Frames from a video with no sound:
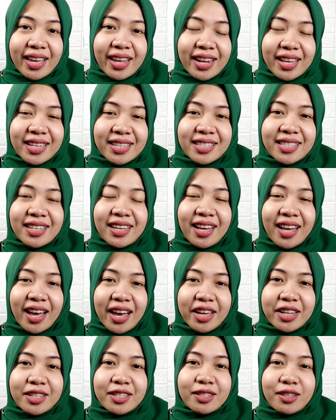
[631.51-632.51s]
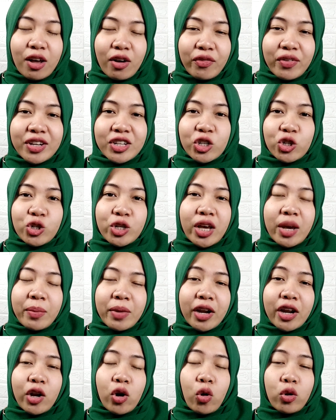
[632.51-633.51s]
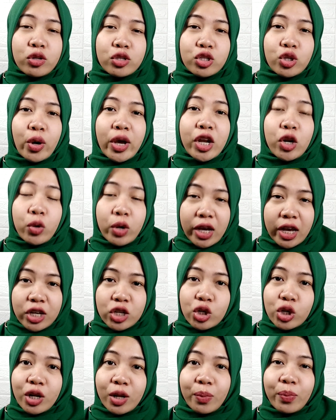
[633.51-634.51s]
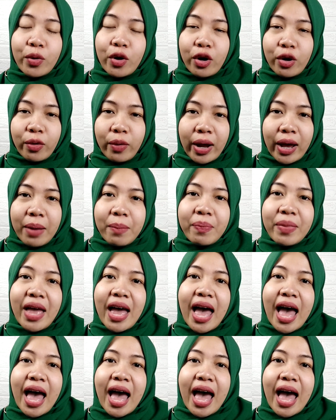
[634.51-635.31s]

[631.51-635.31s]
It is a kinds of entertainment and also educational program.